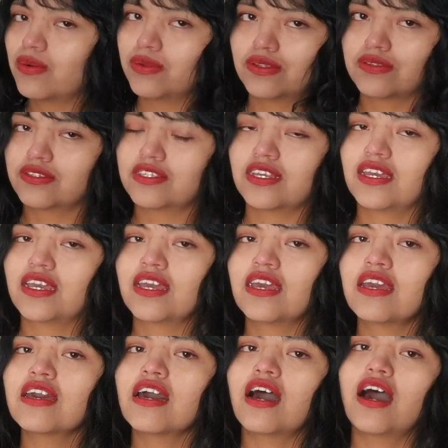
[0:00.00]
we don't say
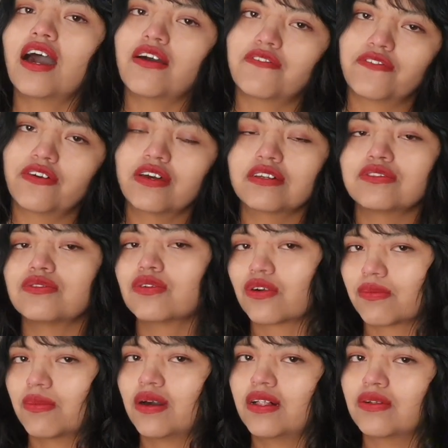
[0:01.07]

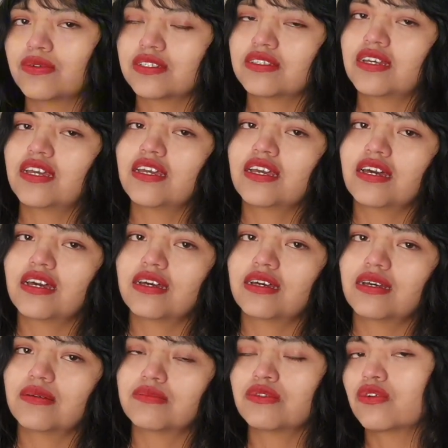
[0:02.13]
abnormal, we say
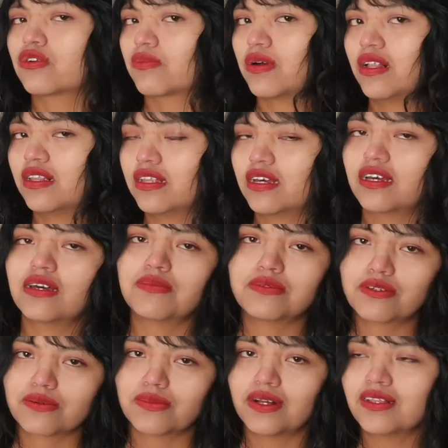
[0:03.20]
normal,
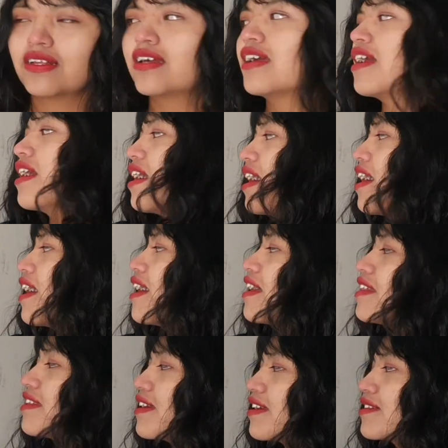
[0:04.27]
abnormal.
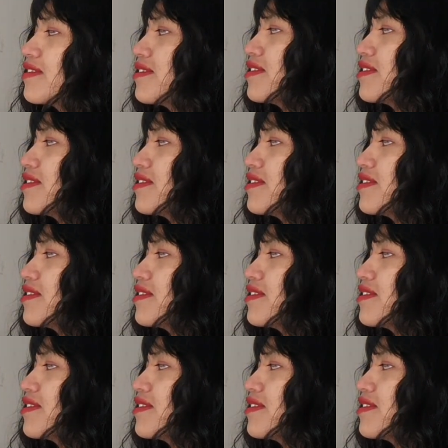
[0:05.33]
And it